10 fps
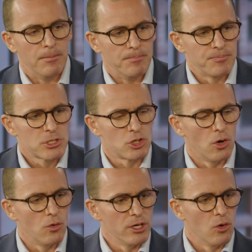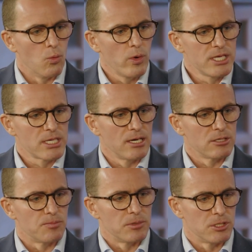So we tend
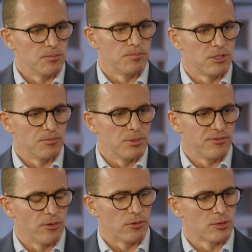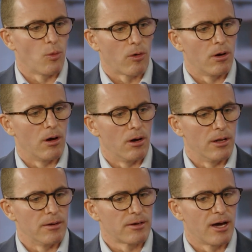to be focused more
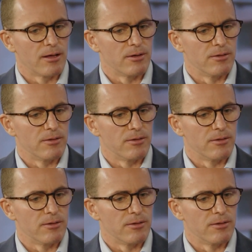on kind of